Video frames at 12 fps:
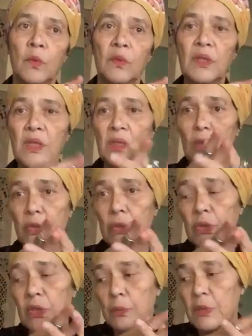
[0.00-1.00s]
this is
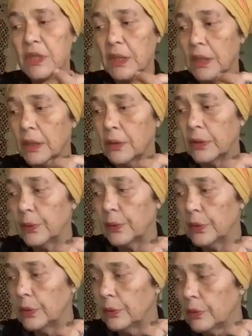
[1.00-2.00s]
also something,
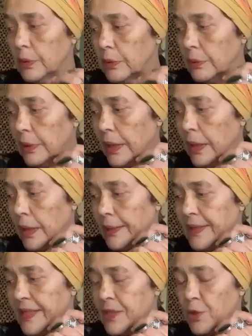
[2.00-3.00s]

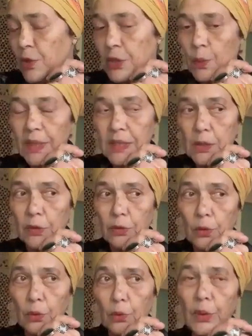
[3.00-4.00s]
I discussed once,
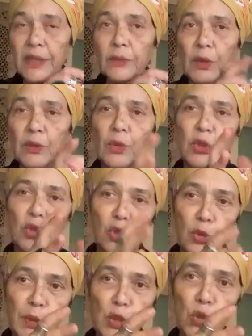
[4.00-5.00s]
the way what we
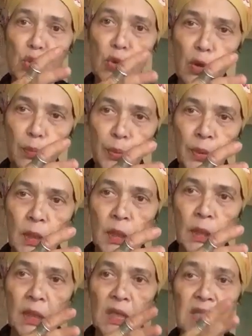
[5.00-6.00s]
talk about Europe
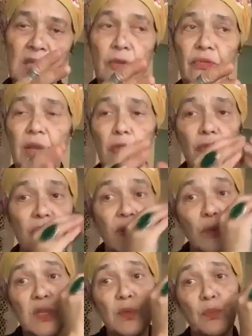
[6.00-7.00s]
is in fact a
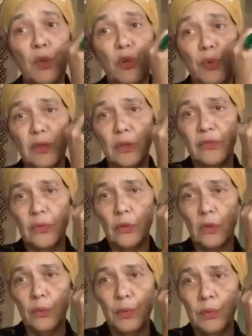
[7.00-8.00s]
very small part of
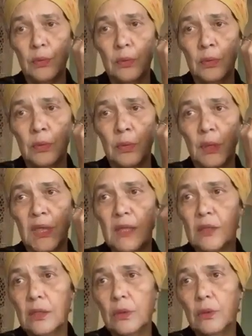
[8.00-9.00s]
Europe.
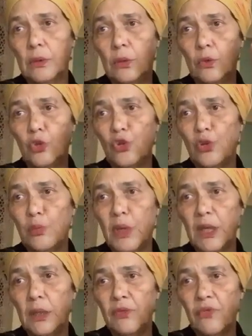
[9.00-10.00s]
It's,
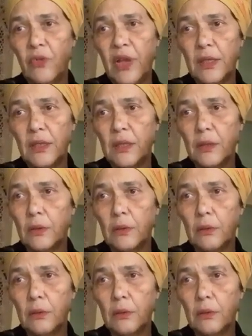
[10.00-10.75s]
Germany, France,